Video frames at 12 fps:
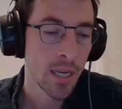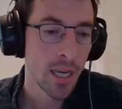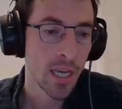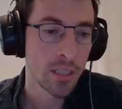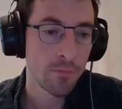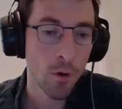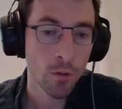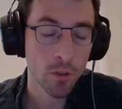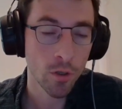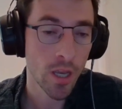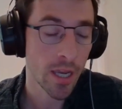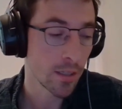is folks
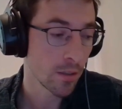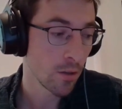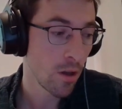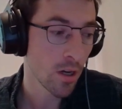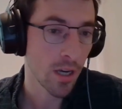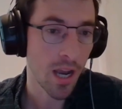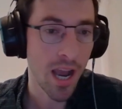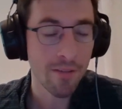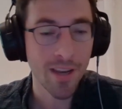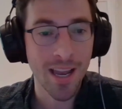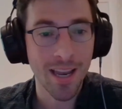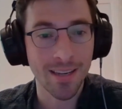are like, look, I've
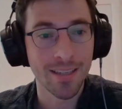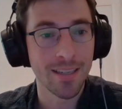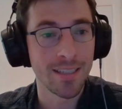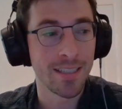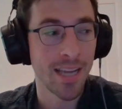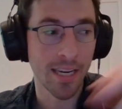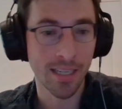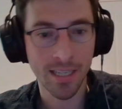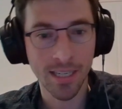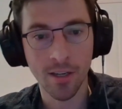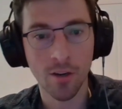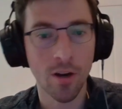got data
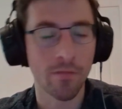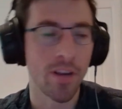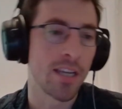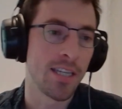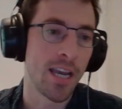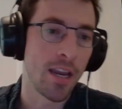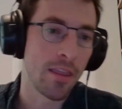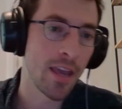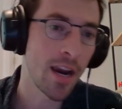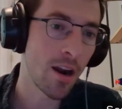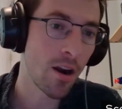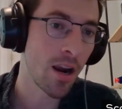here, I've got data
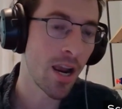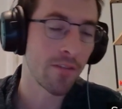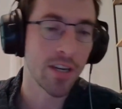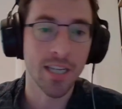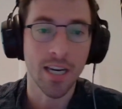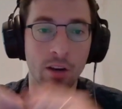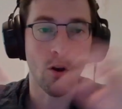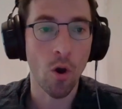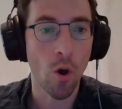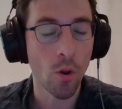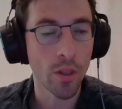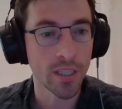there, I've got data in
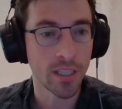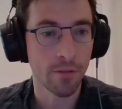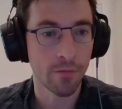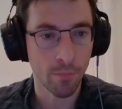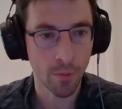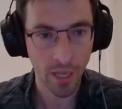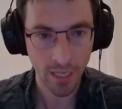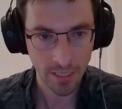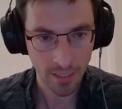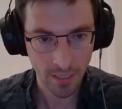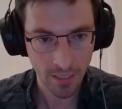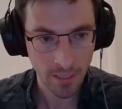all these different
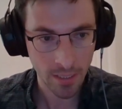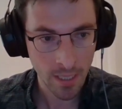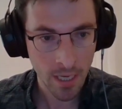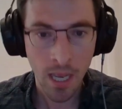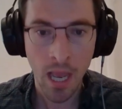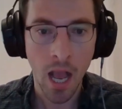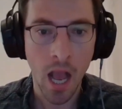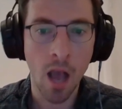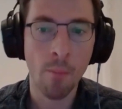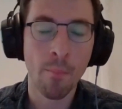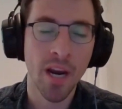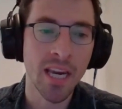places,
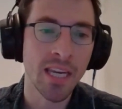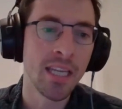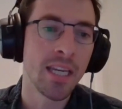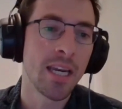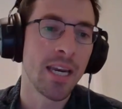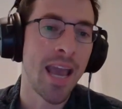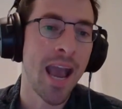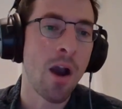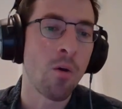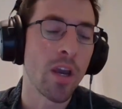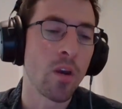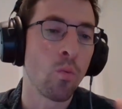um, but I need it
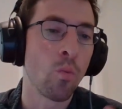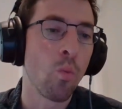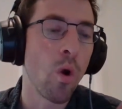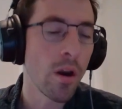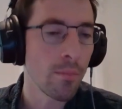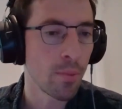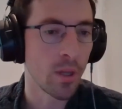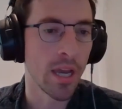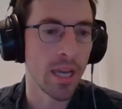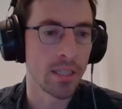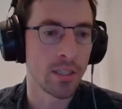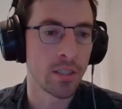now in one
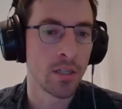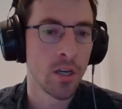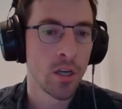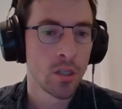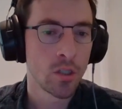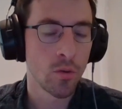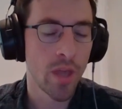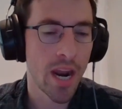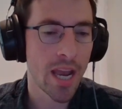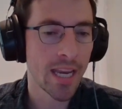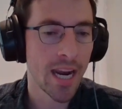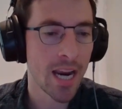place so that
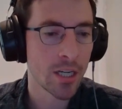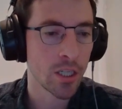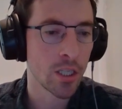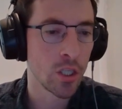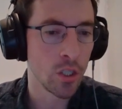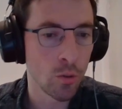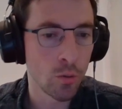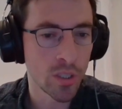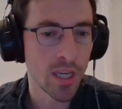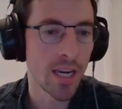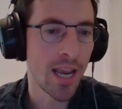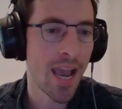I can actually use
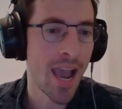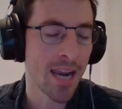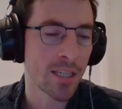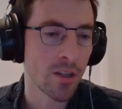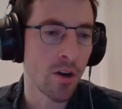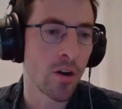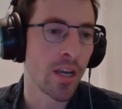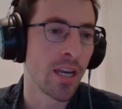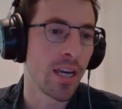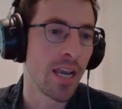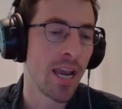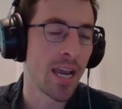it, act on
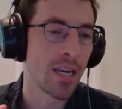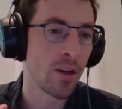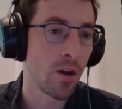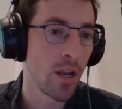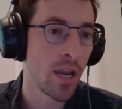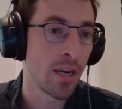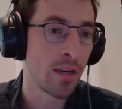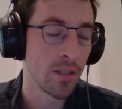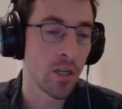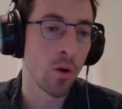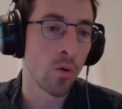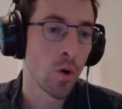it, and and
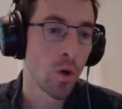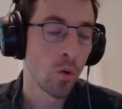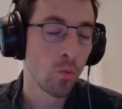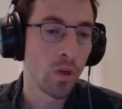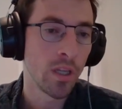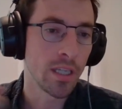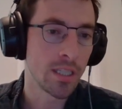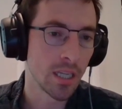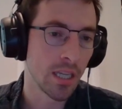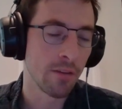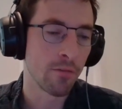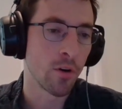you know really
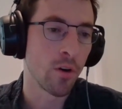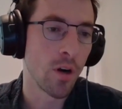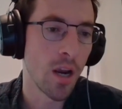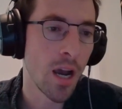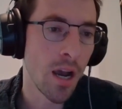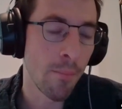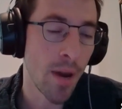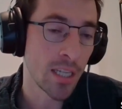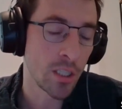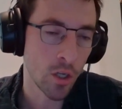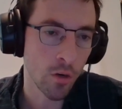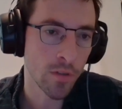deliver uh, my
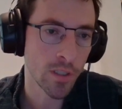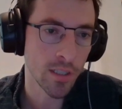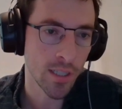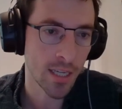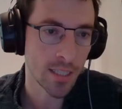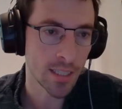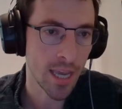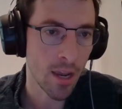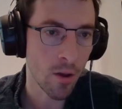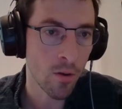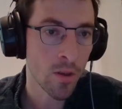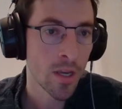services at
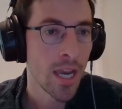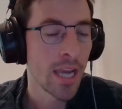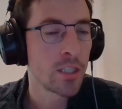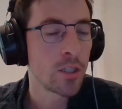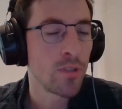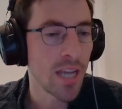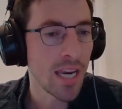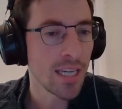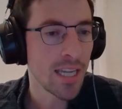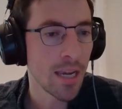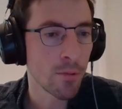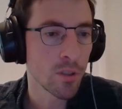scale. Mm-hmm. And so data
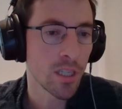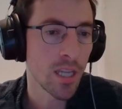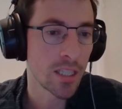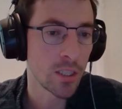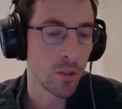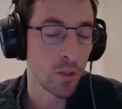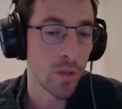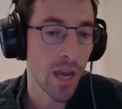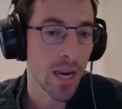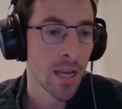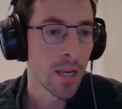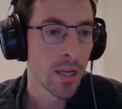tables lets you do
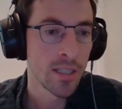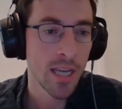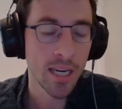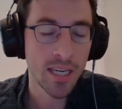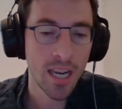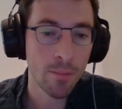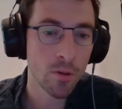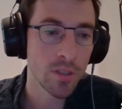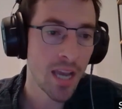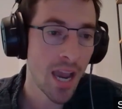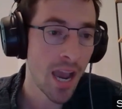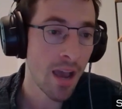that. Data
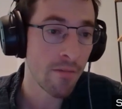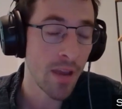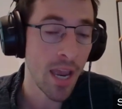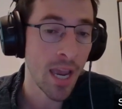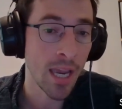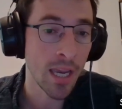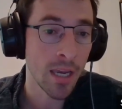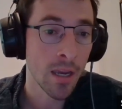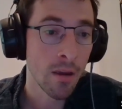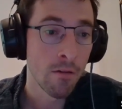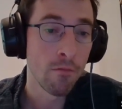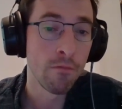tables have a
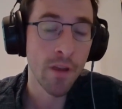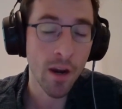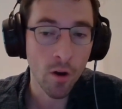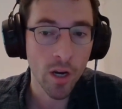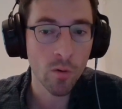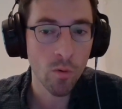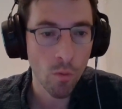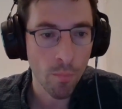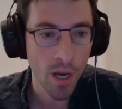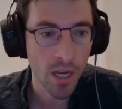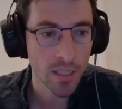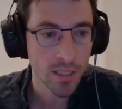very
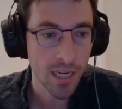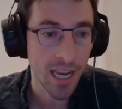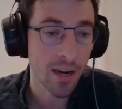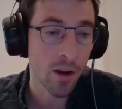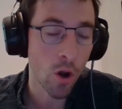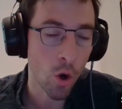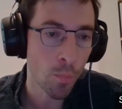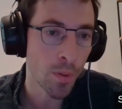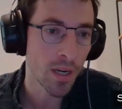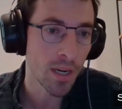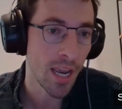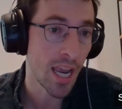robust and
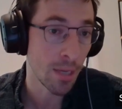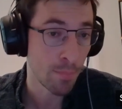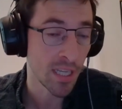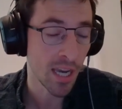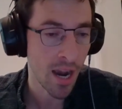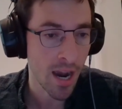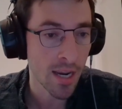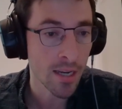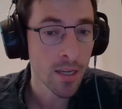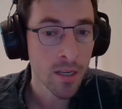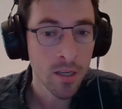open API.